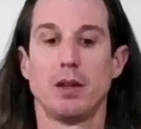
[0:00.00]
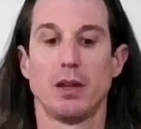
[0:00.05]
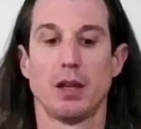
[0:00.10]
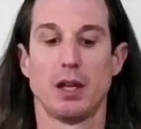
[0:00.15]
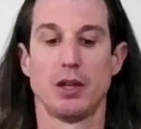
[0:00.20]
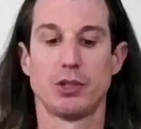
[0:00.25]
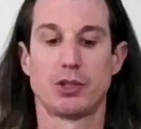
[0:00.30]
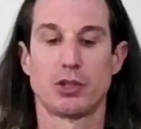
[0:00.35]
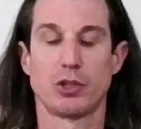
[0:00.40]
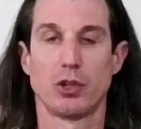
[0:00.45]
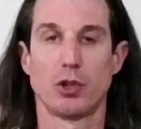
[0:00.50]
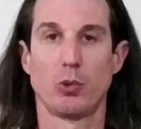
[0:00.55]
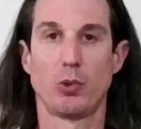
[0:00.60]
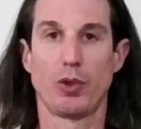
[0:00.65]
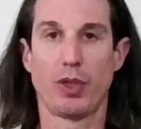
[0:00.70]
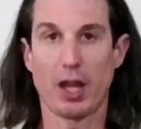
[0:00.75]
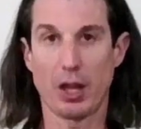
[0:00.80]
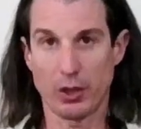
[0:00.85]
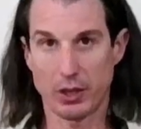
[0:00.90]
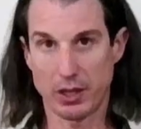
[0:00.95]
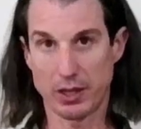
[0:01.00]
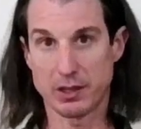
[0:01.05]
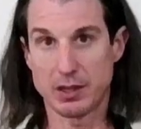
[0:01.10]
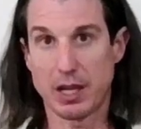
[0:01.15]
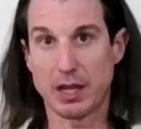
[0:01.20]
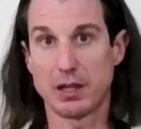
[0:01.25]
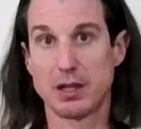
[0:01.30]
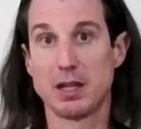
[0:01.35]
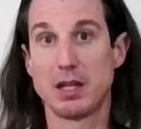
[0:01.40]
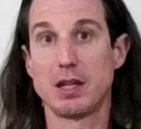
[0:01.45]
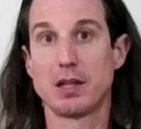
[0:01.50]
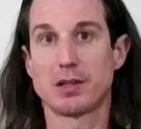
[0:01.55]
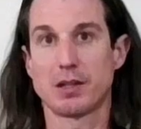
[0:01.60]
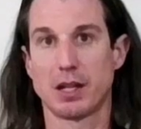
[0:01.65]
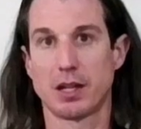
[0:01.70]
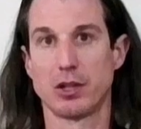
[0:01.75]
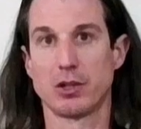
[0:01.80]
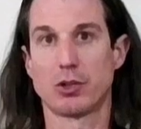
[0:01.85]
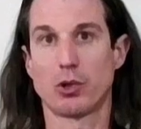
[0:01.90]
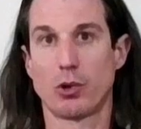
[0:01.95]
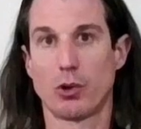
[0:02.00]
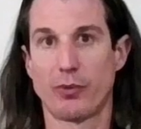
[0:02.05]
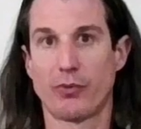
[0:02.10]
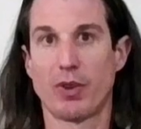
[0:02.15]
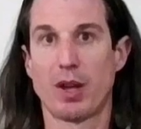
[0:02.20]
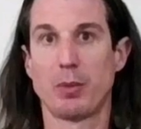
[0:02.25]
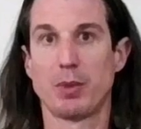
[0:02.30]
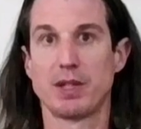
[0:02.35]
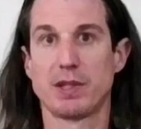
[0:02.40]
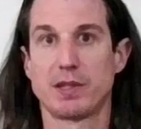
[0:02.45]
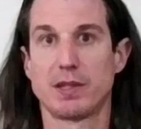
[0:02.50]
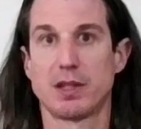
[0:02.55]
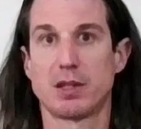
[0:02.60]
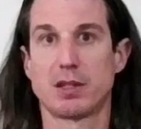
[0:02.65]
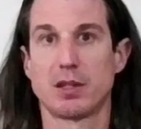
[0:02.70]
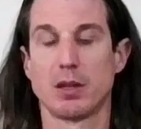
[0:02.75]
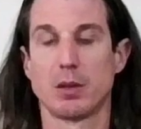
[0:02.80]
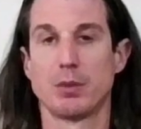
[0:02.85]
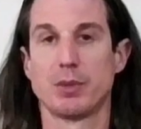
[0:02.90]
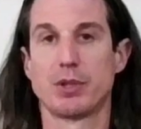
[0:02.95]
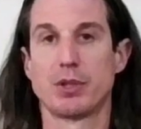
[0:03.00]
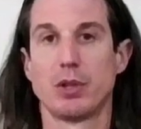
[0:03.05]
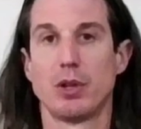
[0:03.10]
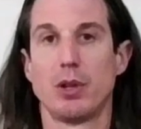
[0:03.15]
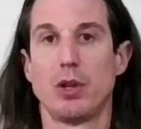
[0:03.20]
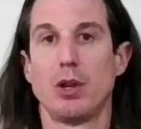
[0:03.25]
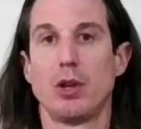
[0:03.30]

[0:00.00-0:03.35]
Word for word: And so with elegant techniques like internal family systems,